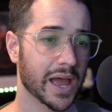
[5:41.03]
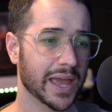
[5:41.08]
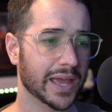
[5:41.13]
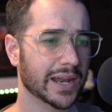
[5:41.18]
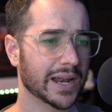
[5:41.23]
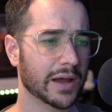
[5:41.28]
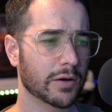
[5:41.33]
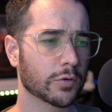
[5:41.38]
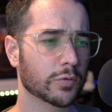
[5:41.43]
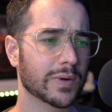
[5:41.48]

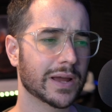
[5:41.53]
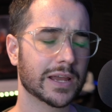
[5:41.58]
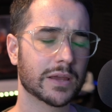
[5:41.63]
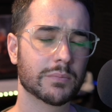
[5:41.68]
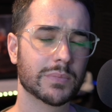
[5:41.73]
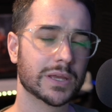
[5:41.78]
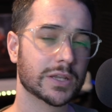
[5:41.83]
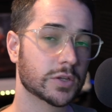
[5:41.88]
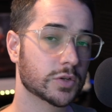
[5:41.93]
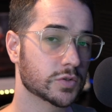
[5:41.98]
and I would
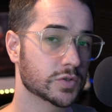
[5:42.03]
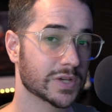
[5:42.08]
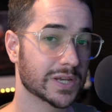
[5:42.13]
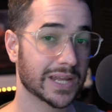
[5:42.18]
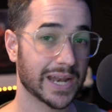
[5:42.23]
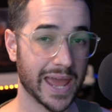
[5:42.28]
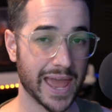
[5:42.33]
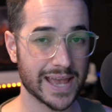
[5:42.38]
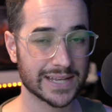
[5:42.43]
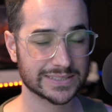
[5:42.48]
recommend
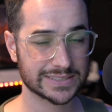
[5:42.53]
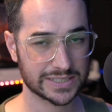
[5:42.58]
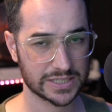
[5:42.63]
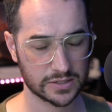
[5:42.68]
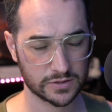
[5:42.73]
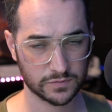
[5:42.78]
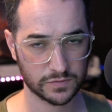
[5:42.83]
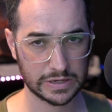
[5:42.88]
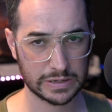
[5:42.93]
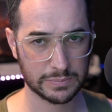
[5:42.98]
using an S
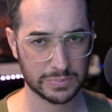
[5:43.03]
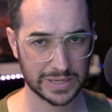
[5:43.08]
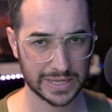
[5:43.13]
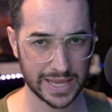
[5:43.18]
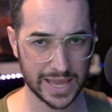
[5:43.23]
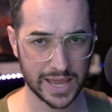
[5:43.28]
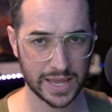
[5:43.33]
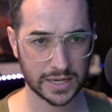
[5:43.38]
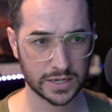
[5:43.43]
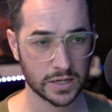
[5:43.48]
tier
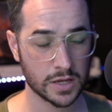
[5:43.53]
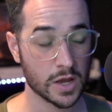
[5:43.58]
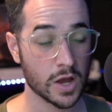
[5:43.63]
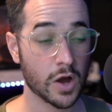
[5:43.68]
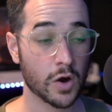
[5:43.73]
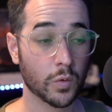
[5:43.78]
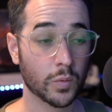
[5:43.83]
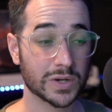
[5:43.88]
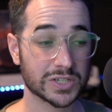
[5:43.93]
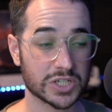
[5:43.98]
VPN,
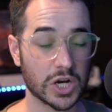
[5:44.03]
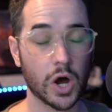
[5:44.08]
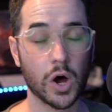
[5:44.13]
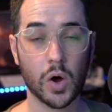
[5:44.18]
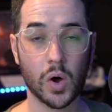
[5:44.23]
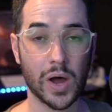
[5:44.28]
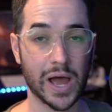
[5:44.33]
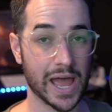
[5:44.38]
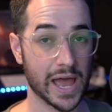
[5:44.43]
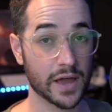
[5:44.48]
which
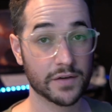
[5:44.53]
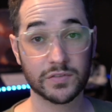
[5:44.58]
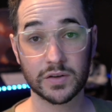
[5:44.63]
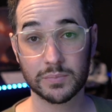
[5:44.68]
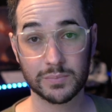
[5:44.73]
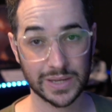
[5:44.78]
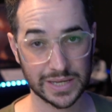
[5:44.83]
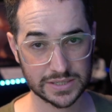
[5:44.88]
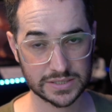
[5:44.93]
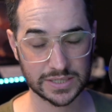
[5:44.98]
all have
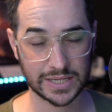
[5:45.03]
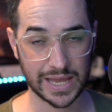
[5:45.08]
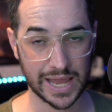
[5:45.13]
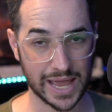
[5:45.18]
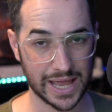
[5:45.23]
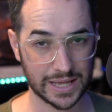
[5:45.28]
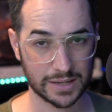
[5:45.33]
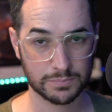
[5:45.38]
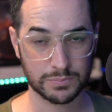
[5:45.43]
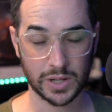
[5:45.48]
amazing
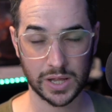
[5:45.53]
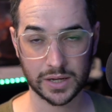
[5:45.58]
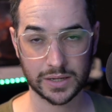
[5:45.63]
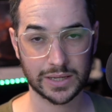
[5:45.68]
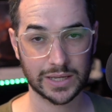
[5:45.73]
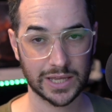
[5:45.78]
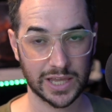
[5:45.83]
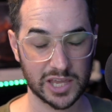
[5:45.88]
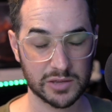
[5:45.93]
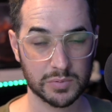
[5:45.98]
ad
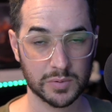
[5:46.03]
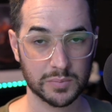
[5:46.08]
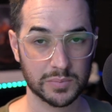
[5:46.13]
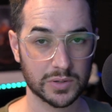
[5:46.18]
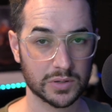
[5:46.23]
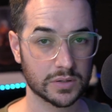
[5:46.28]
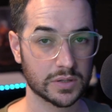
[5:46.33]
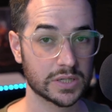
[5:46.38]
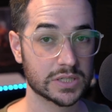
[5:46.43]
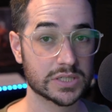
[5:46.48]
blocking
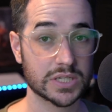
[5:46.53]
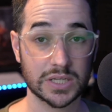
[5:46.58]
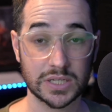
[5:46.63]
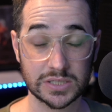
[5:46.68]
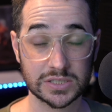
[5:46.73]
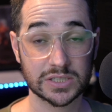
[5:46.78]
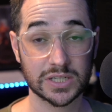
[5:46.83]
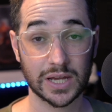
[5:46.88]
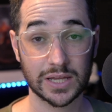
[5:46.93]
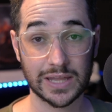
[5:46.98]
capabilities
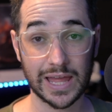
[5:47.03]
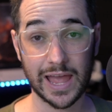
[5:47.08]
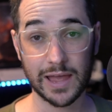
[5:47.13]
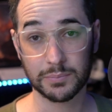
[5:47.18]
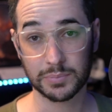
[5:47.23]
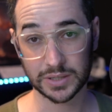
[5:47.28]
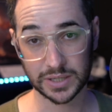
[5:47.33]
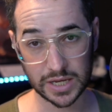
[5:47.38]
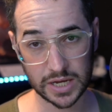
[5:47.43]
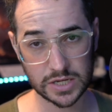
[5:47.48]
inside the
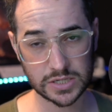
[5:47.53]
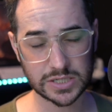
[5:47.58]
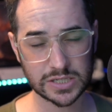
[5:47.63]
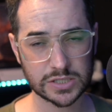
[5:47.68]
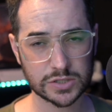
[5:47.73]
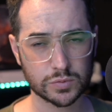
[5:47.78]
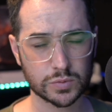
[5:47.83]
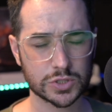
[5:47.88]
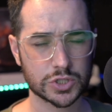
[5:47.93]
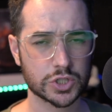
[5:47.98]

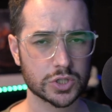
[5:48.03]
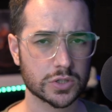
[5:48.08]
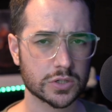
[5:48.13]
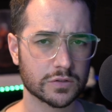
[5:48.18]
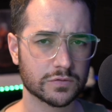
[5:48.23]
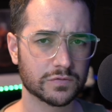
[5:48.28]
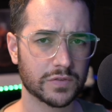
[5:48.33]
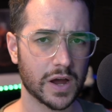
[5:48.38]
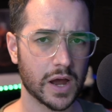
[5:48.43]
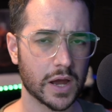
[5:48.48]
applications, which you
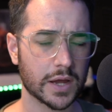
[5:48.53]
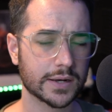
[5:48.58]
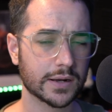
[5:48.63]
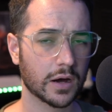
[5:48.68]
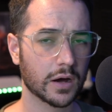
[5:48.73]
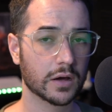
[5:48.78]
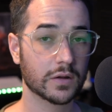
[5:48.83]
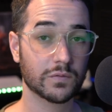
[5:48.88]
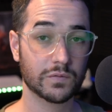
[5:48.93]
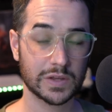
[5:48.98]
could find
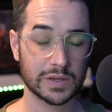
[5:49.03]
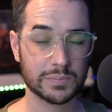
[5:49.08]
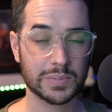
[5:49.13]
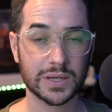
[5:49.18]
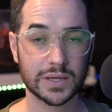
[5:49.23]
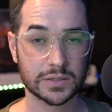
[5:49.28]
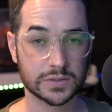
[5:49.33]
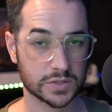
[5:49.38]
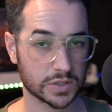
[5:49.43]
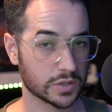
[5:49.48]
on
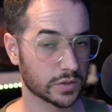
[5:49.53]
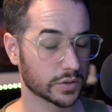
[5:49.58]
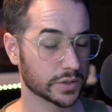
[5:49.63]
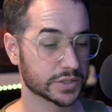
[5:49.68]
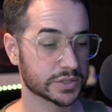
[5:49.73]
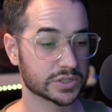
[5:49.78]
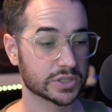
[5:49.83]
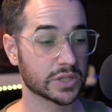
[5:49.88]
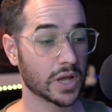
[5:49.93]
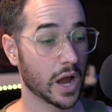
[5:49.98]

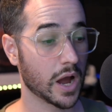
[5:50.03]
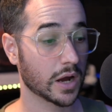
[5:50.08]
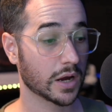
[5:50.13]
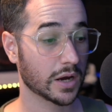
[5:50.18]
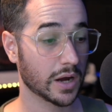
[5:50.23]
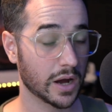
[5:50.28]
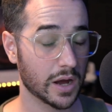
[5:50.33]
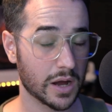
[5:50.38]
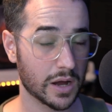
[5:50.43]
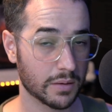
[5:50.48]

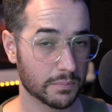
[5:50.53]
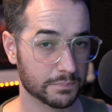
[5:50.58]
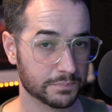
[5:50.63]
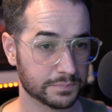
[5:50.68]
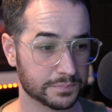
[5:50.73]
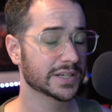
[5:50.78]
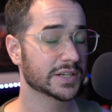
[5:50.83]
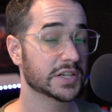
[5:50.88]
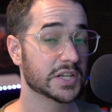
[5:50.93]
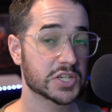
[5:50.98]
vpntierlist.com.
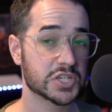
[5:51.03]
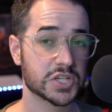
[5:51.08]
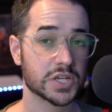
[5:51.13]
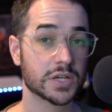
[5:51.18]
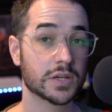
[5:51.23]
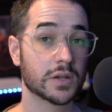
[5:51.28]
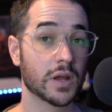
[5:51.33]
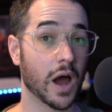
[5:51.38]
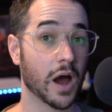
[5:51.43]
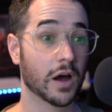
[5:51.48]
In
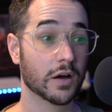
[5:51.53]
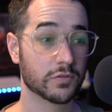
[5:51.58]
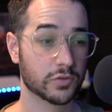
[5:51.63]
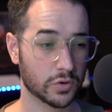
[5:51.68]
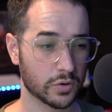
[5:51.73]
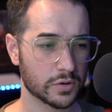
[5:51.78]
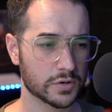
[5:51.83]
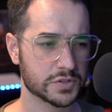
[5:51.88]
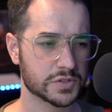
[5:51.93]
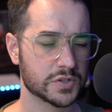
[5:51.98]
addition, of
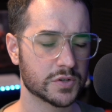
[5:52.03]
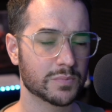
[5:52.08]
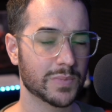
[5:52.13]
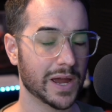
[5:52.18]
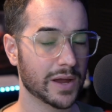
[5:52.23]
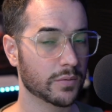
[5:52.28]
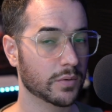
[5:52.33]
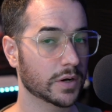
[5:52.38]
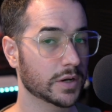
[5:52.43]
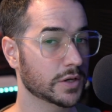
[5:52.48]
course, you
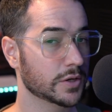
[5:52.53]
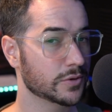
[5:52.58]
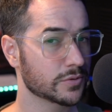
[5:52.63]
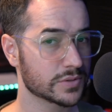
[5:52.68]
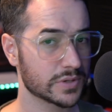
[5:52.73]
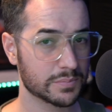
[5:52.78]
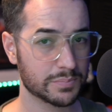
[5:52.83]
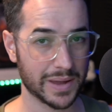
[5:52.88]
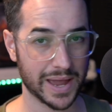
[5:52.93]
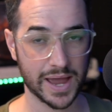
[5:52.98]
might want to
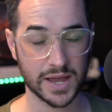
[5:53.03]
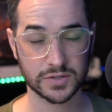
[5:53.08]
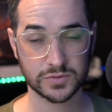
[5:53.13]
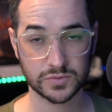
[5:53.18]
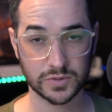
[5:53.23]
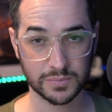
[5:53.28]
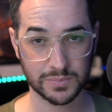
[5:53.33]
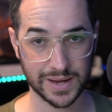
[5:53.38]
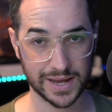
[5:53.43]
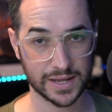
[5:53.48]
use a
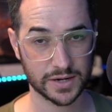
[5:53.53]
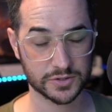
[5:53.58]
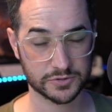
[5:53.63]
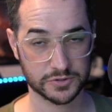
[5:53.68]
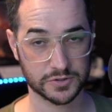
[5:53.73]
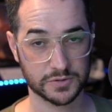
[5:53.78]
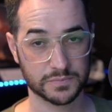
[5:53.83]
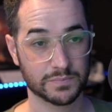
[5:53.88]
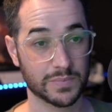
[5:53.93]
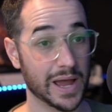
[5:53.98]
password
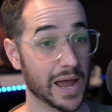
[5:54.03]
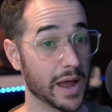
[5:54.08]
manager.